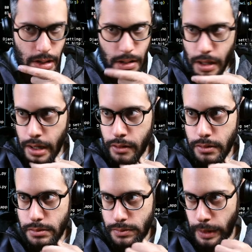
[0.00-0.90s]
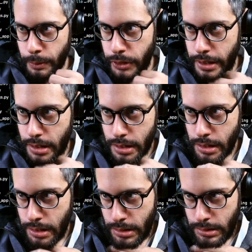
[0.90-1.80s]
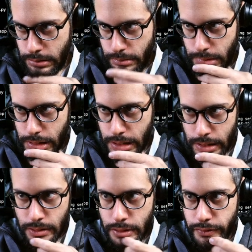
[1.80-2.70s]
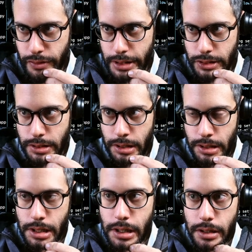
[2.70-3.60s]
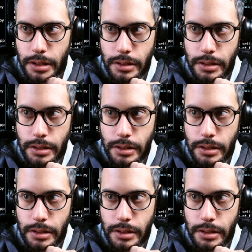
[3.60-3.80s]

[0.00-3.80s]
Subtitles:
I don't remember that. I don't know if you actually need.